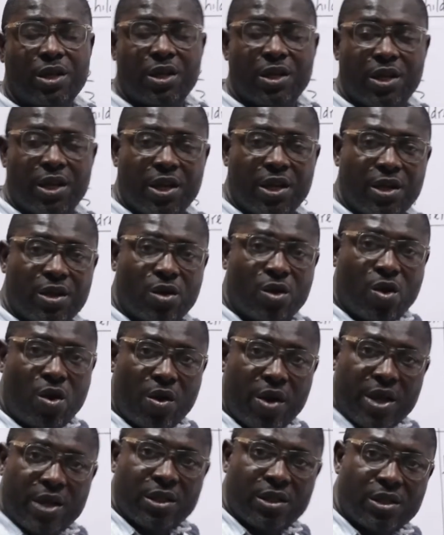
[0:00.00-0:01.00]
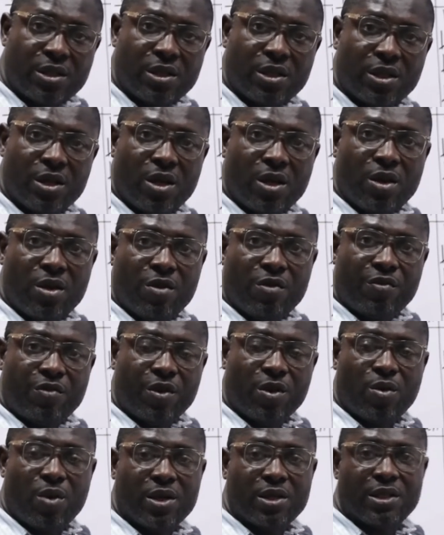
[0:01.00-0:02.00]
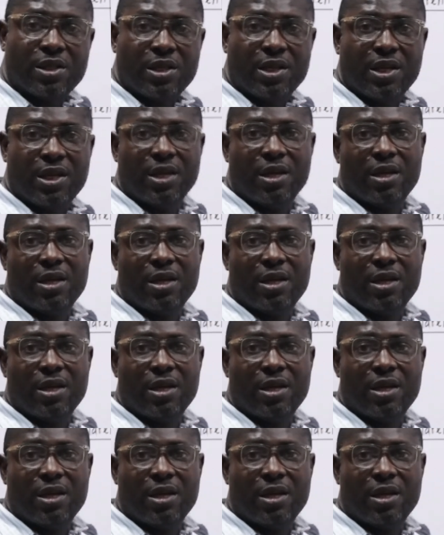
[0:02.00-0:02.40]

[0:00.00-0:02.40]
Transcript: the current frequency